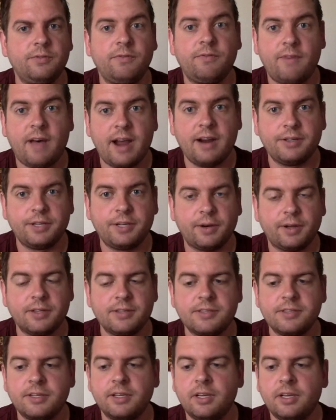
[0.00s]
fire
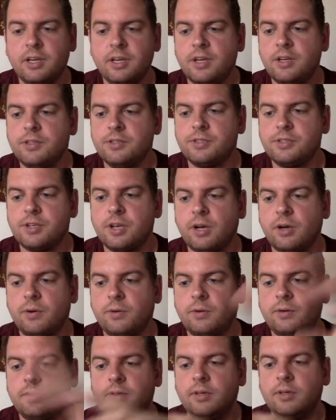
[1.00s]
tokens.
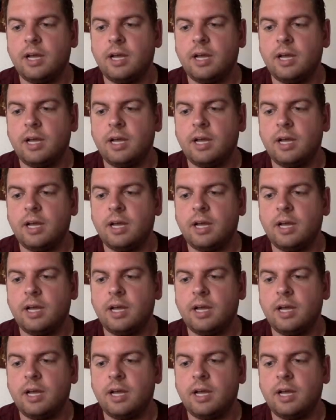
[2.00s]
So